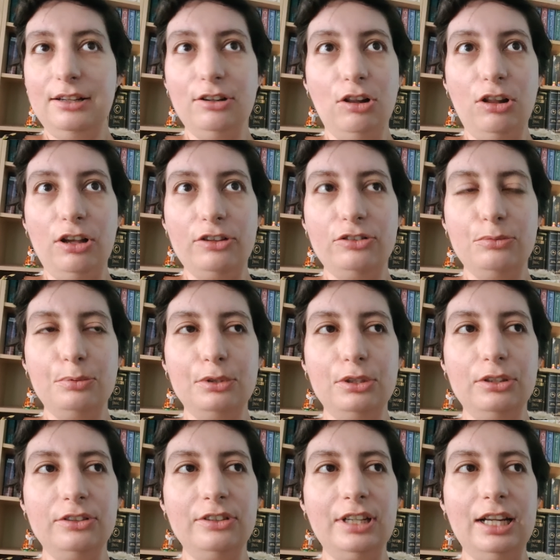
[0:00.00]
the Lost
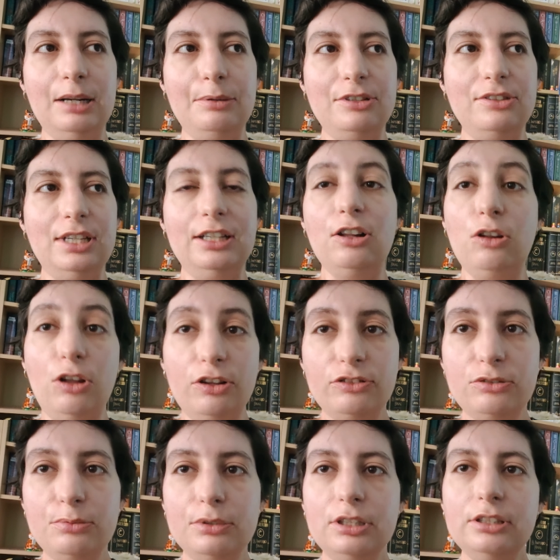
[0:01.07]
World, so then I would say The
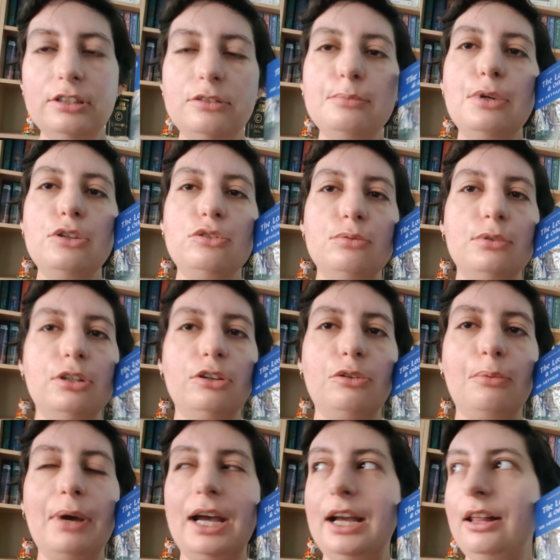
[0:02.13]
Lost World is most
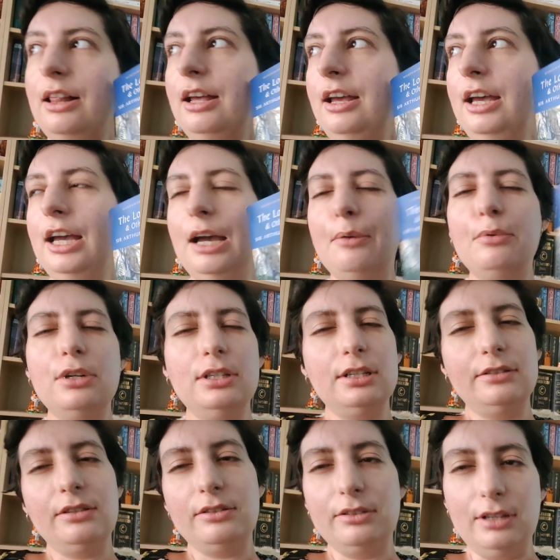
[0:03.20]
worthwhile. I wouldn't
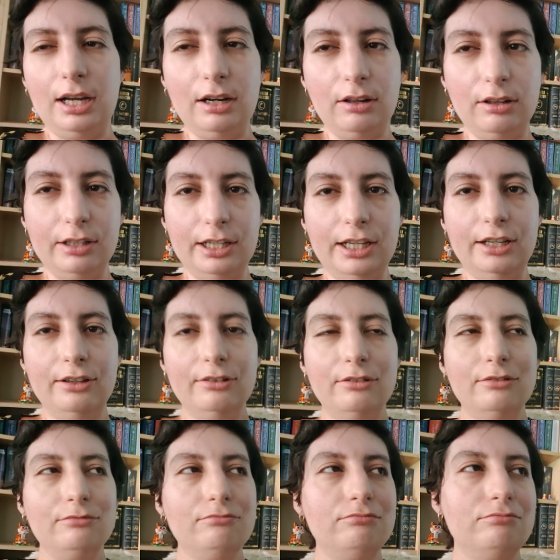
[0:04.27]
necessarily
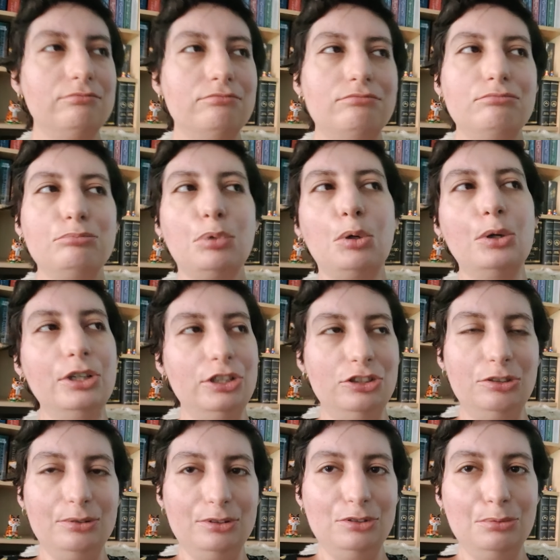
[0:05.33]

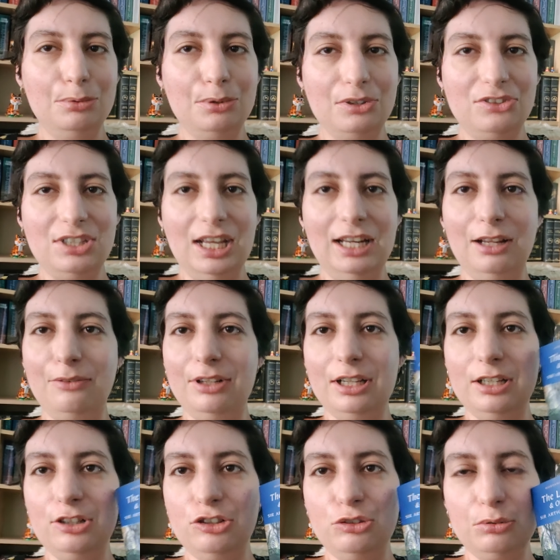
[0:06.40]
point you towards any of the
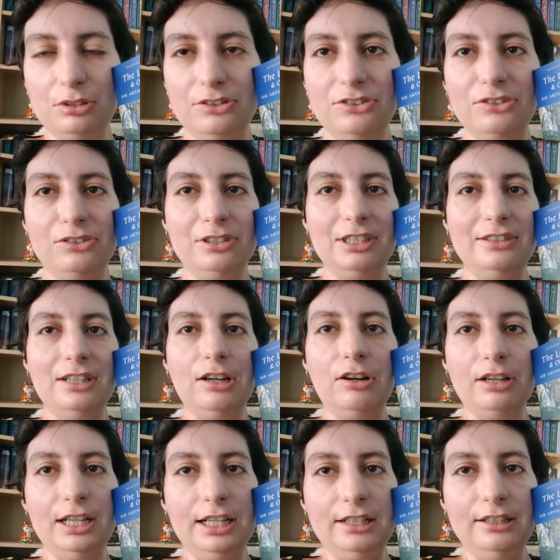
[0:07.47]
other short stories that
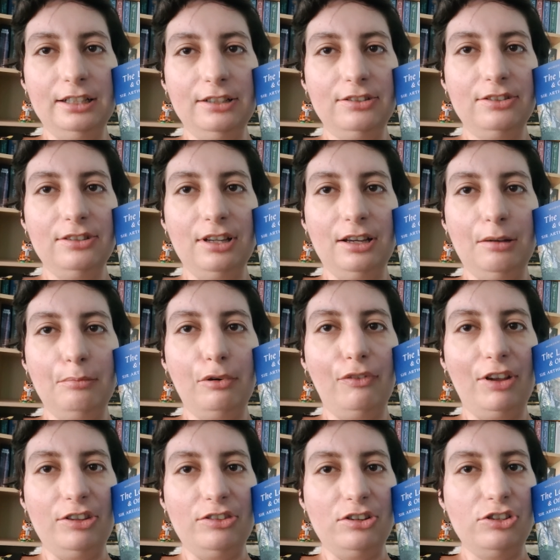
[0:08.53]
are in this uh,
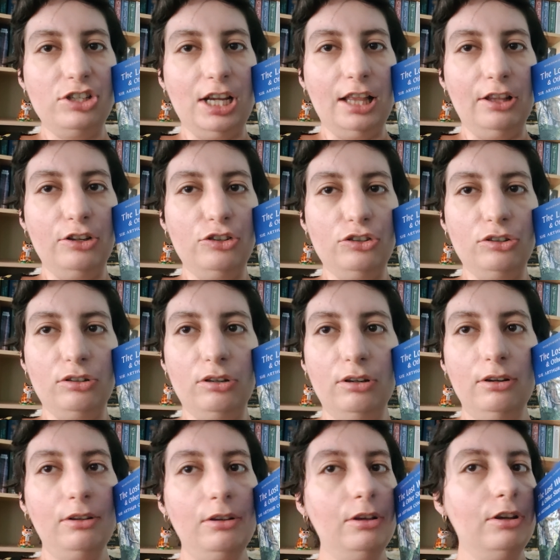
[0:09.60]
Professor Challenger
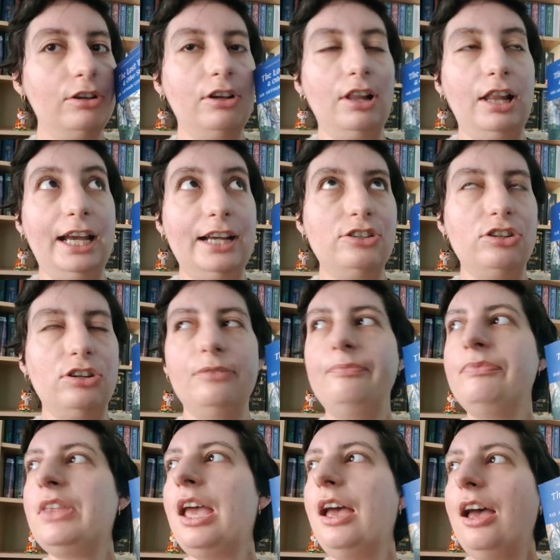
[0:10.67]
collection.
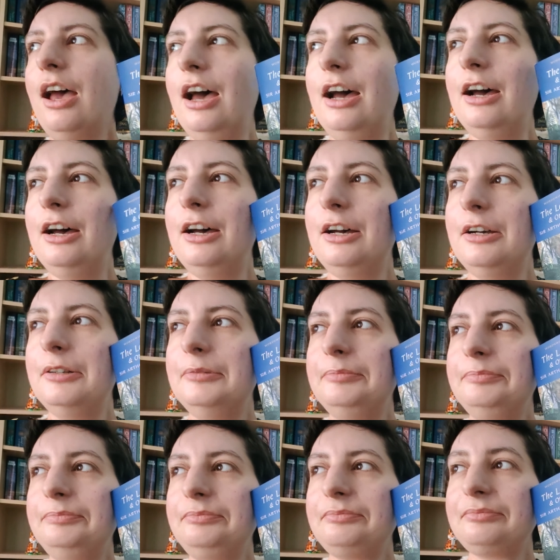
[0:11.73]

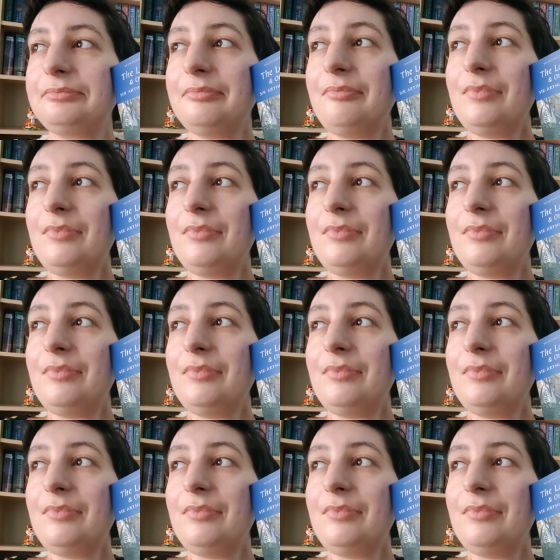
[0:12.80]
Um,